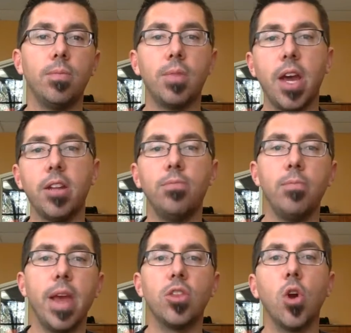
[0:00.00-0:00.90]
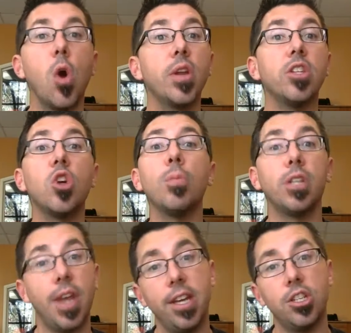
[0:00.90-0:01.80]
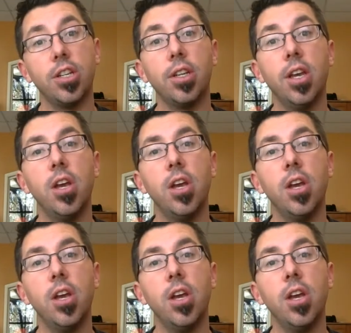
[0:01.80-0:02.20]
kind of make their own interpretation.